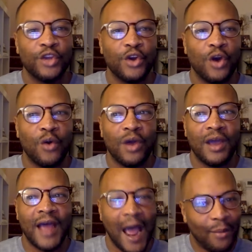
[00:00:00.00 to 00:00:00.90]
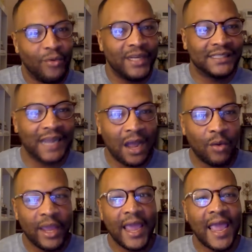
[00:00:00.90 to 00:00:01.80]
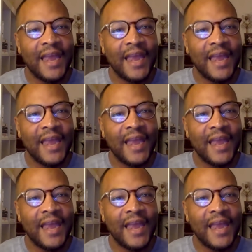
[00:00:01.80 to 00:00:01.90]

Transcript: you know, I'm reaching out.